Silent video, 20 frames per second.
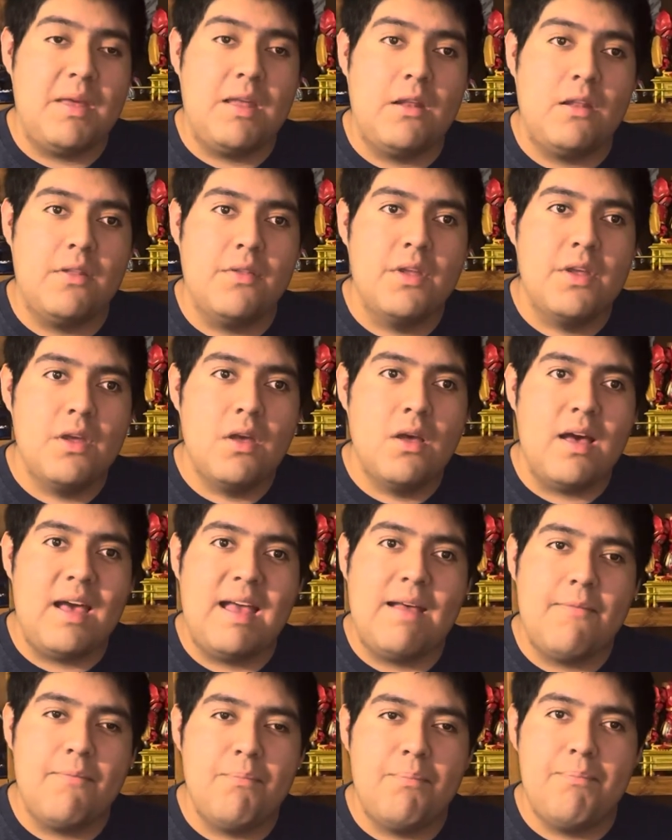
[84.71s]
and I
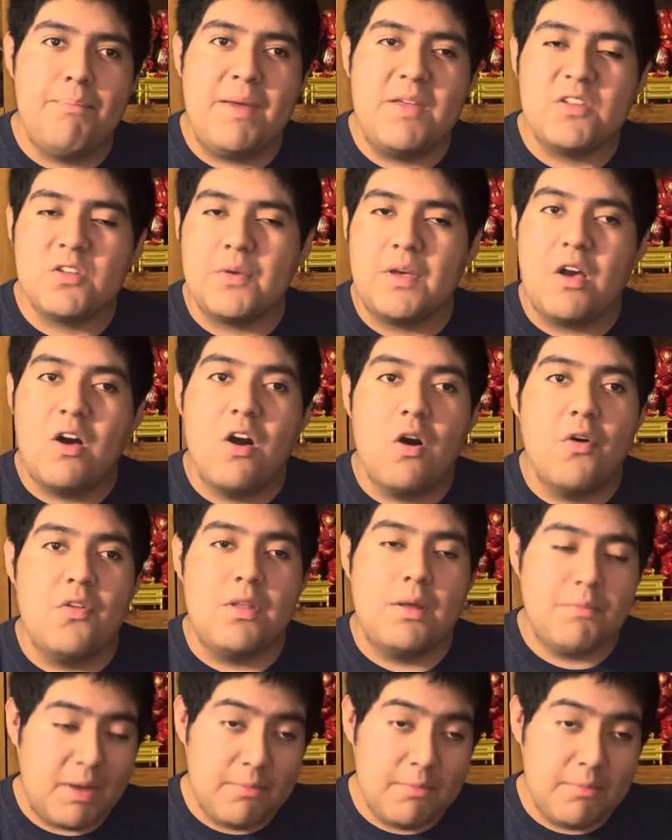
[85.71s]
have basically all of them.